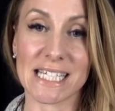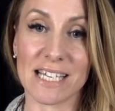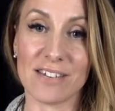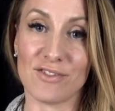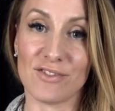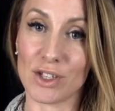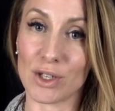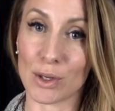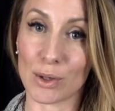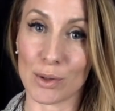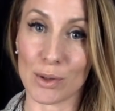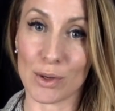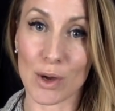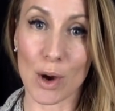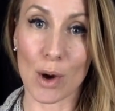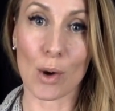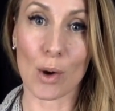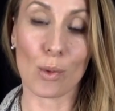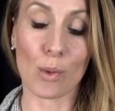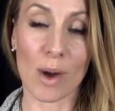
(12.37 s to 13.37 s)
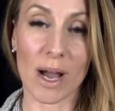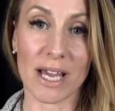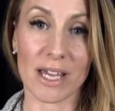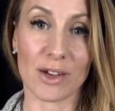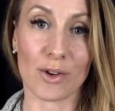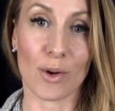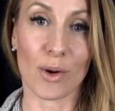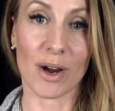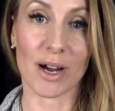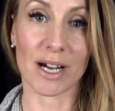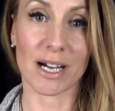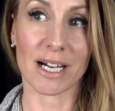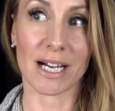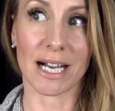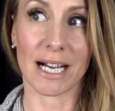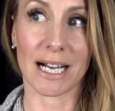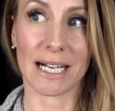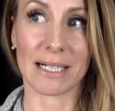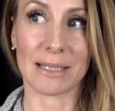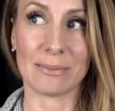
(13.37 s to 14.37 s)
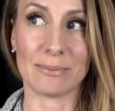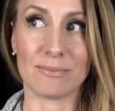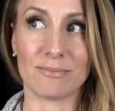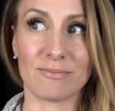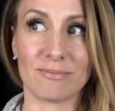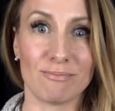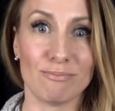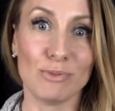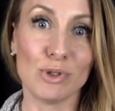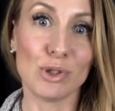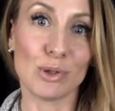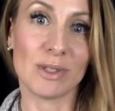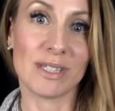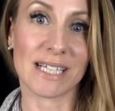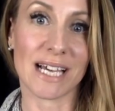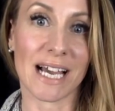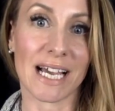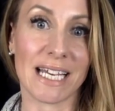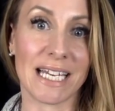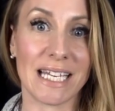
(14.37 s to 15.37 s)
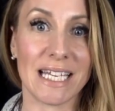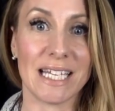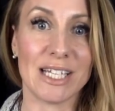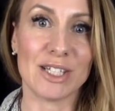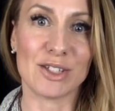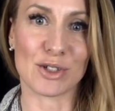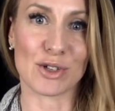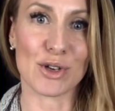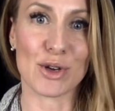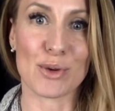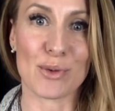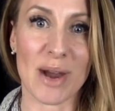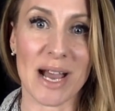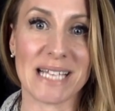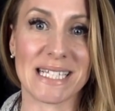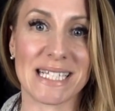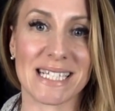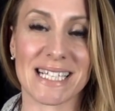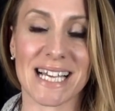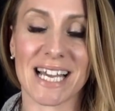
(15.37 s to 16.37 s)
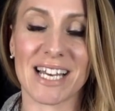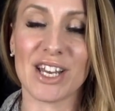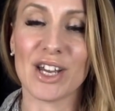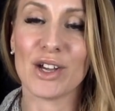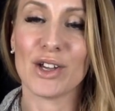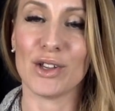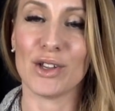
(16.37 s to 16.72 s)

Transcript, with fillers: If you don't know what your um, moon sign is or your rising sign,